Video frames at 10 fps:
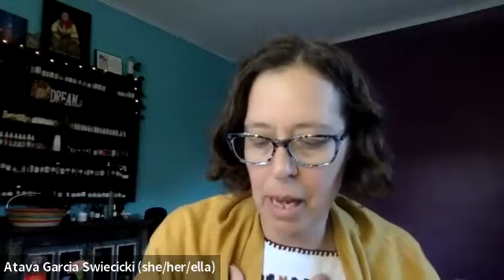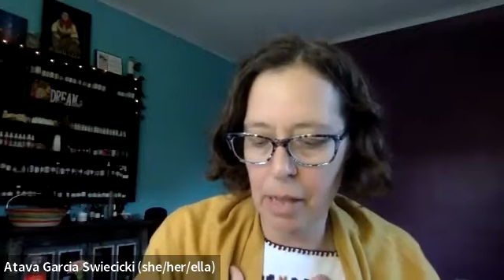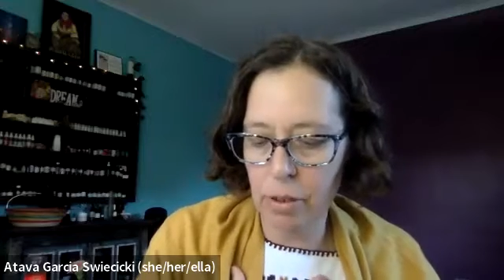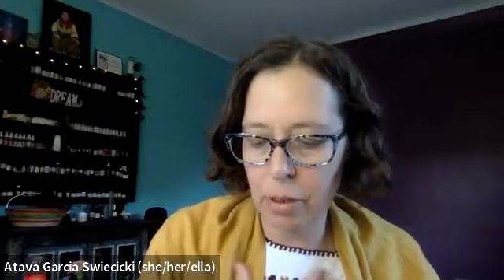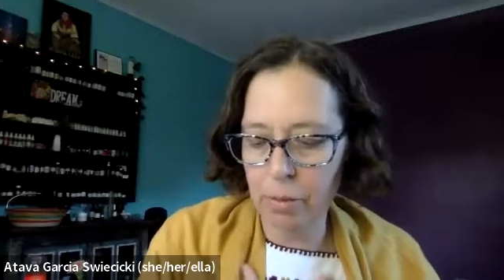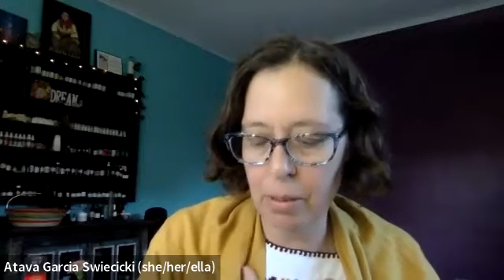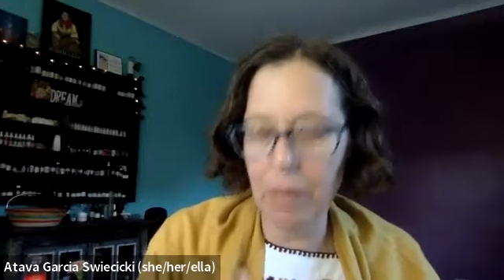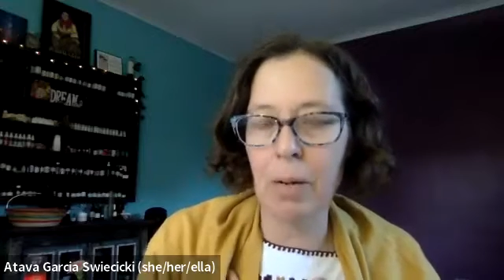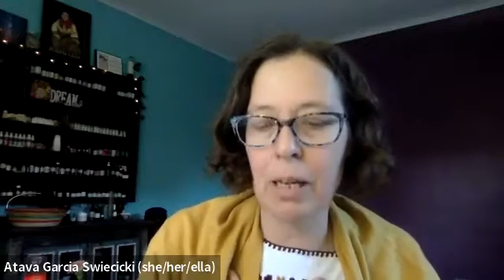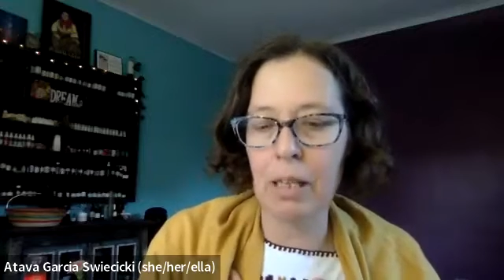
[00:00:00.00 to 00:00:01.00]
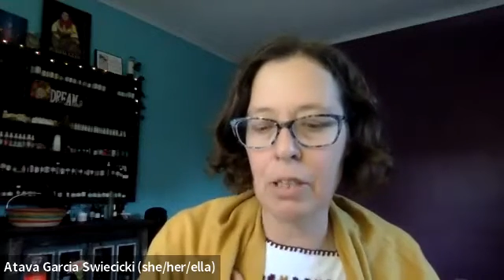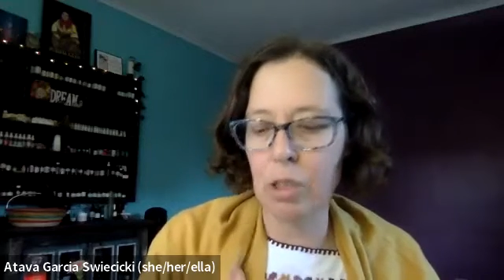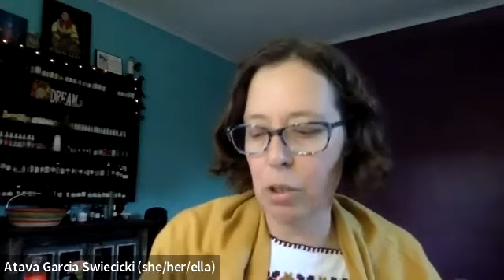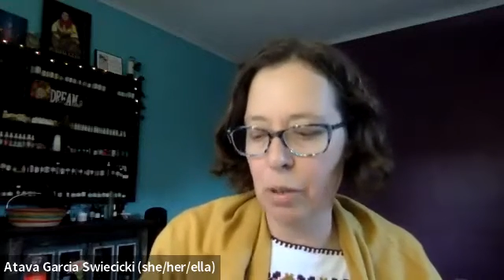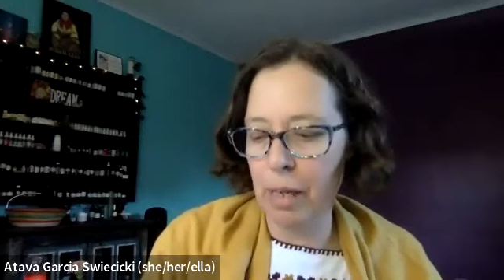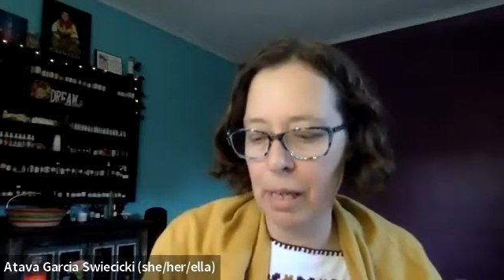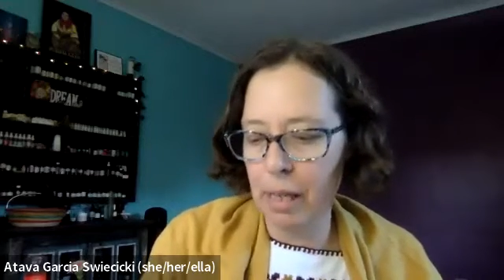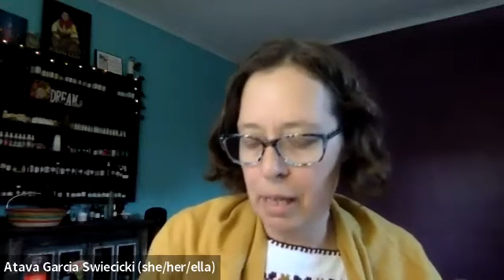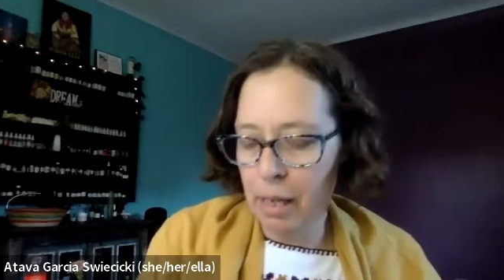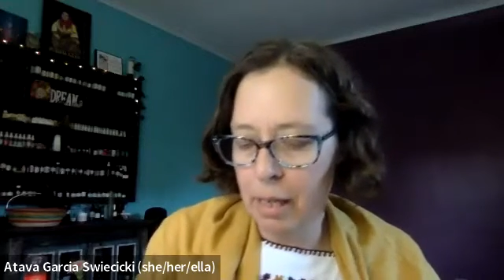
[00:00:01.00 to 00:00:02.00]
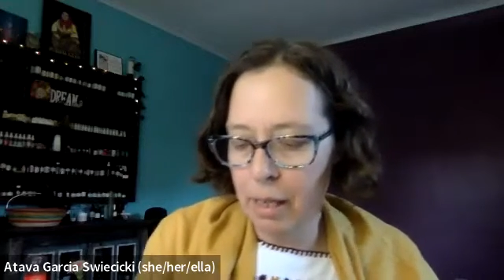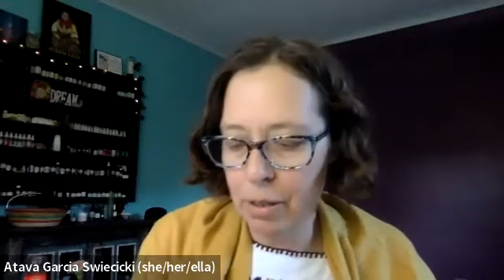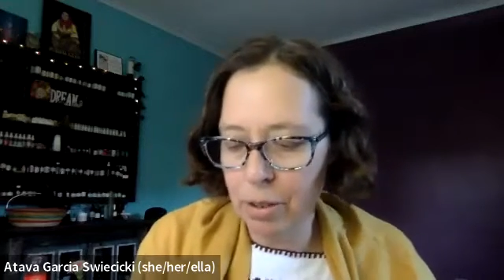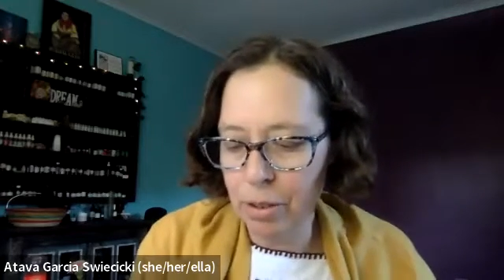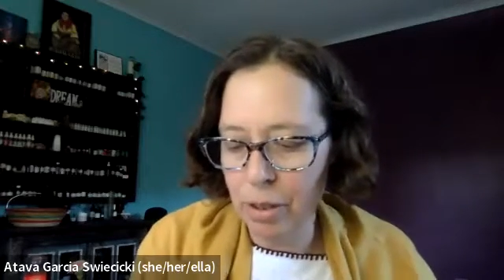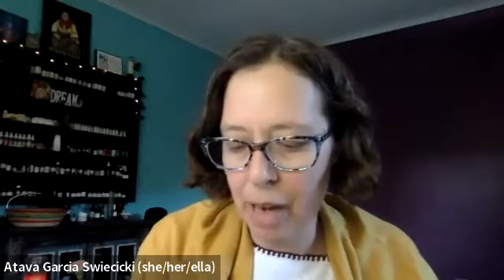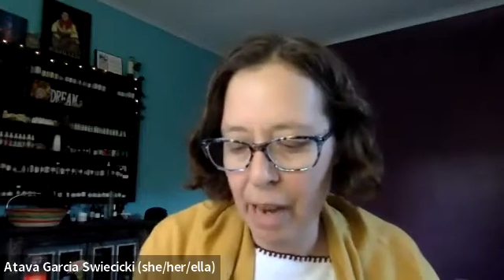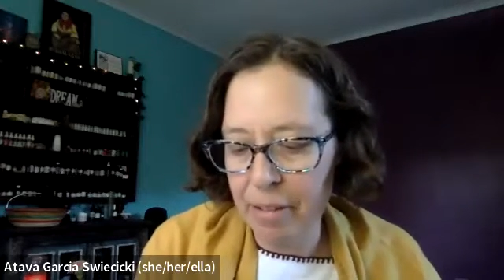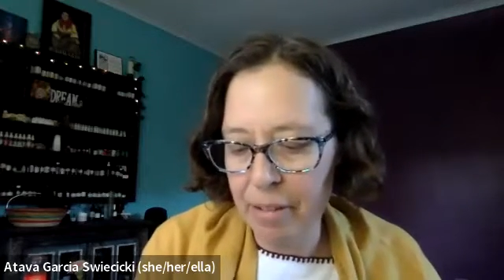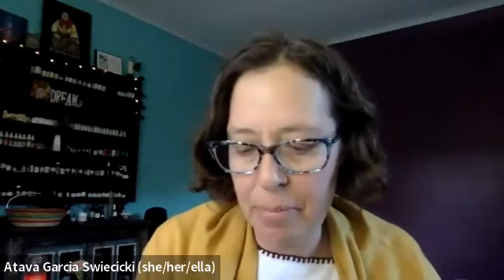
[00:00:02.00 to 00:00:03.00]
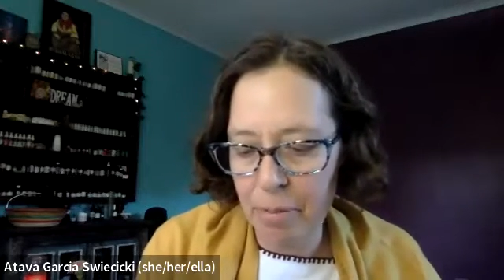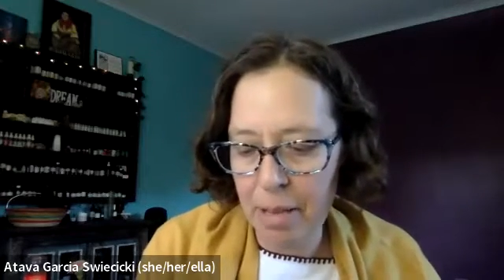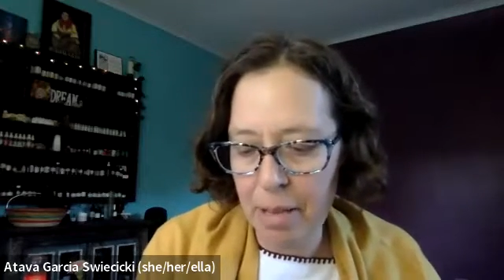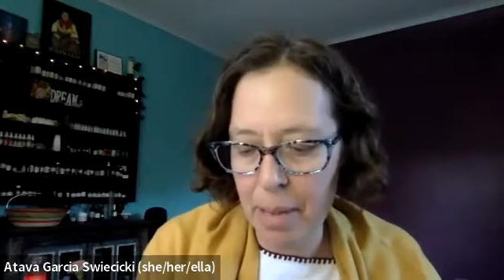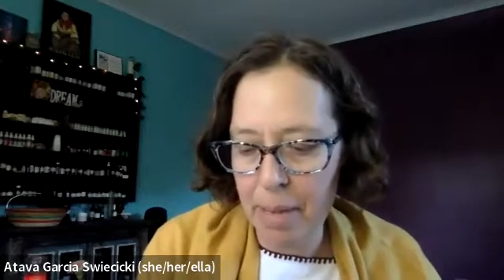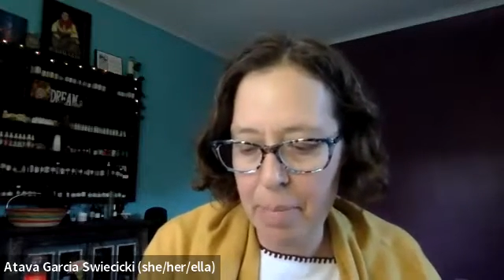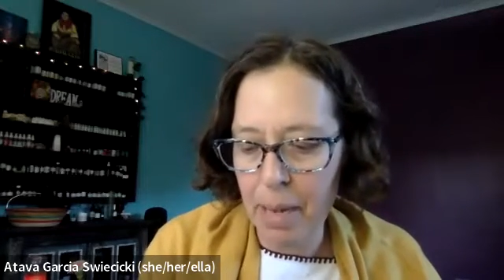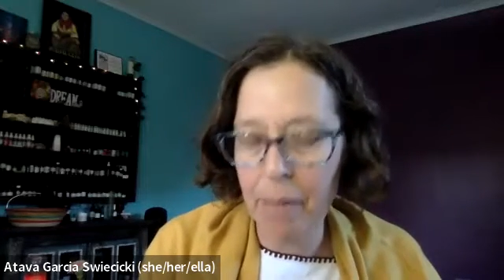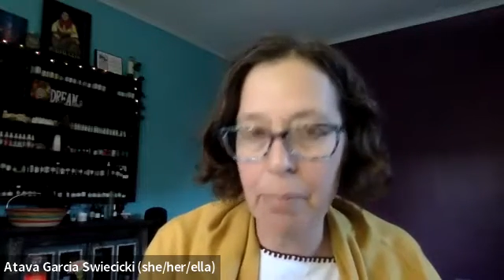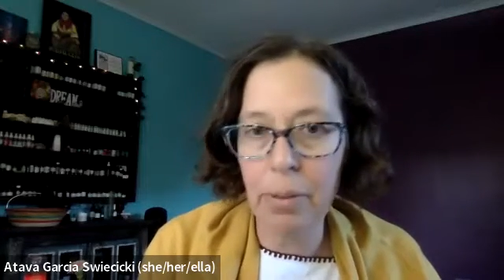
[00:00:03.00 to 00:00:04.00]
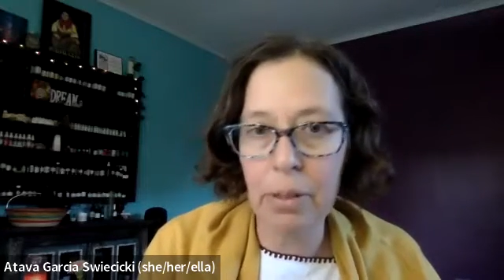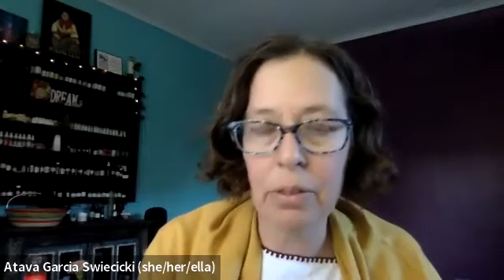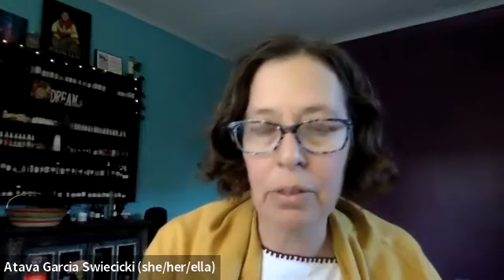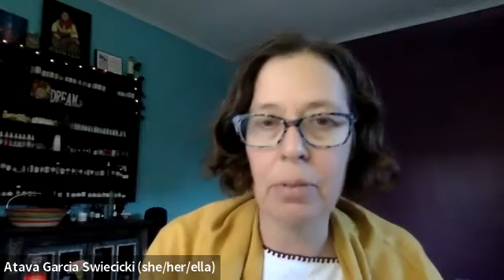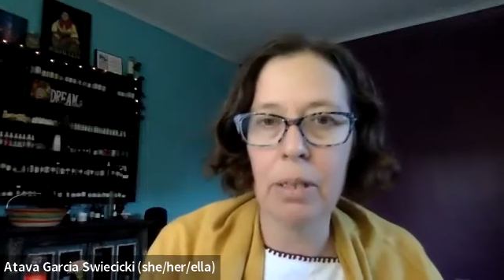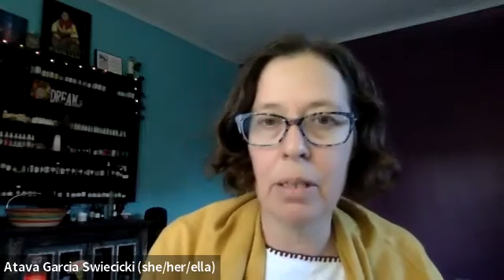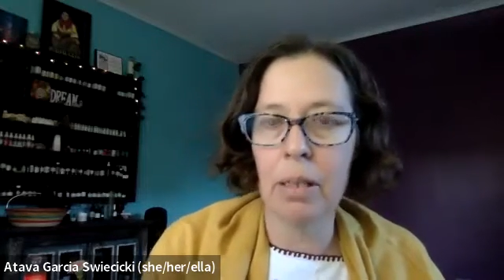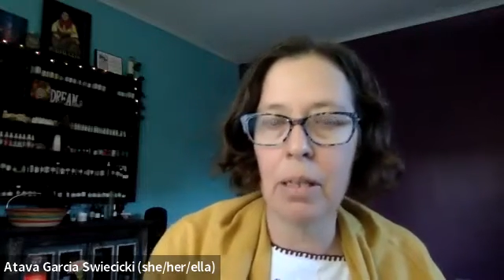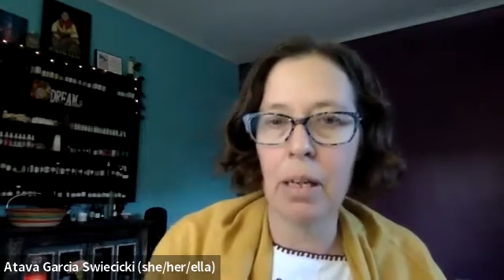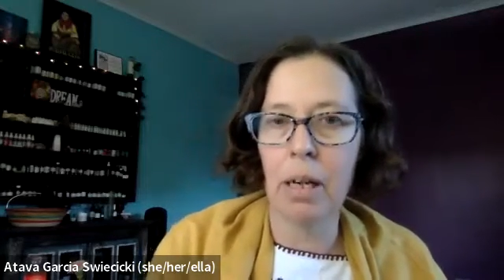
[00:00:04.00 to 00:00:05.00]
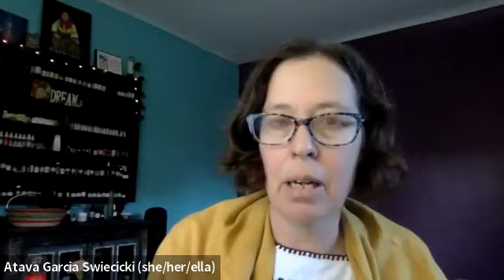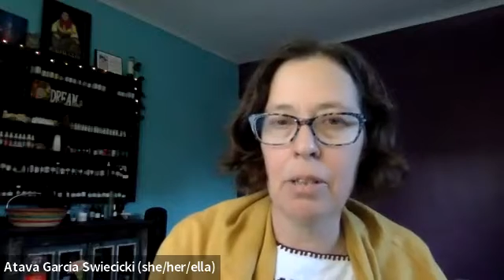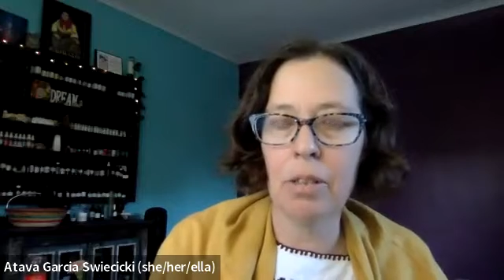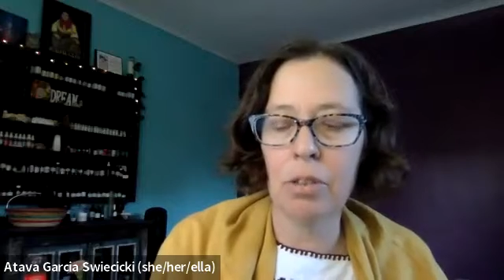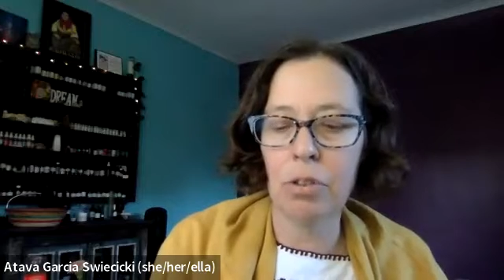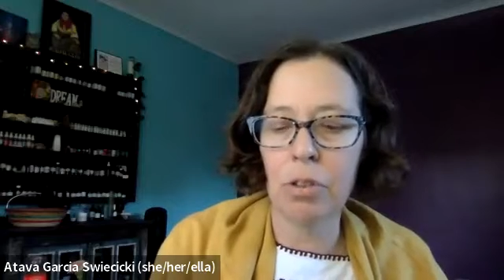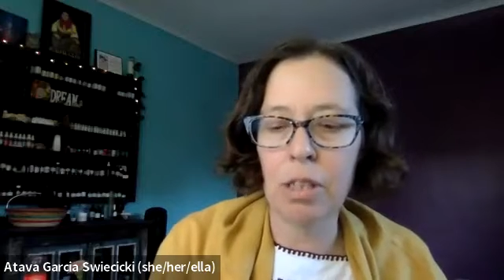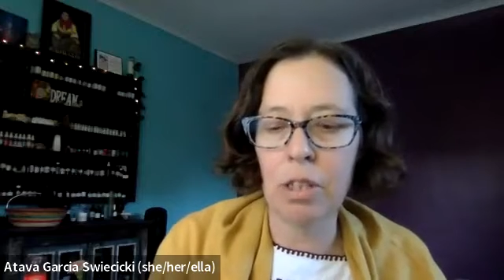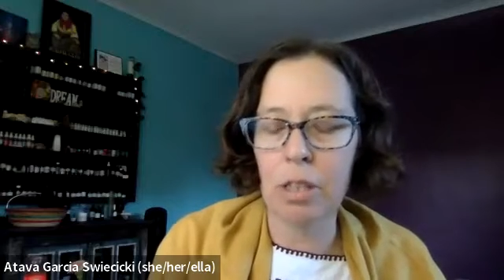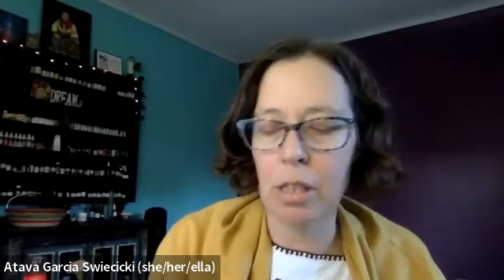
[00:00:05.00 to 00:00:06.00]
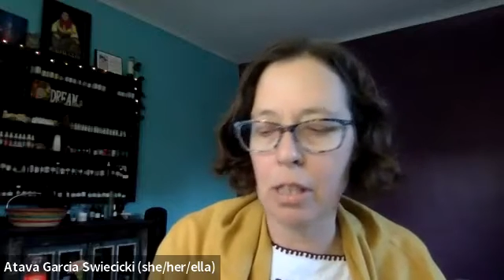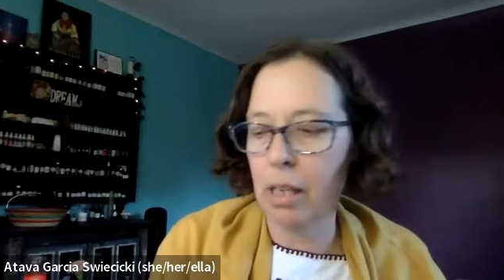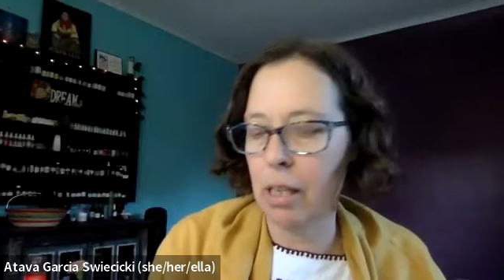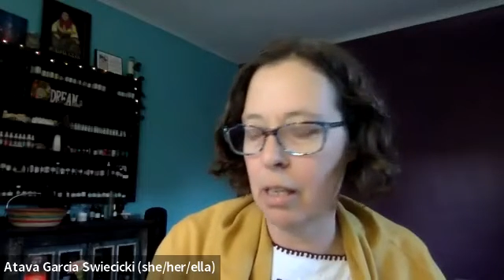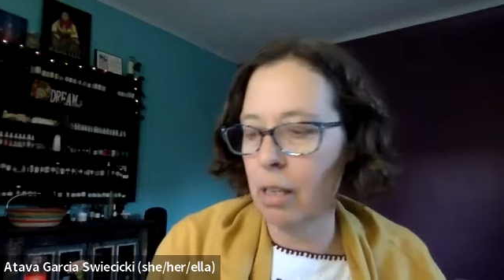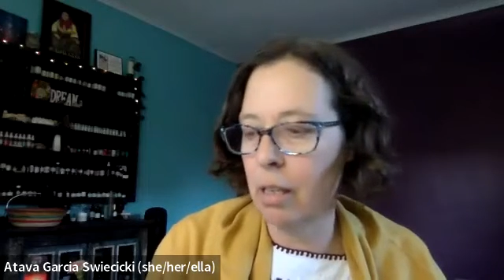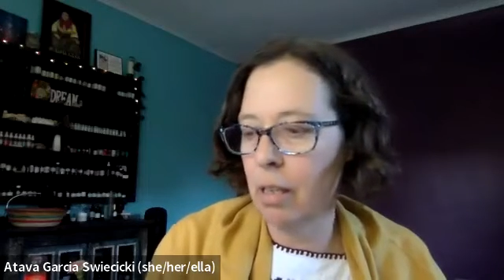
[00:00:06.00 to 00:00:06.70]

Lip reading: And so I really wanted to create, because there haven't really been many books written on this tradition in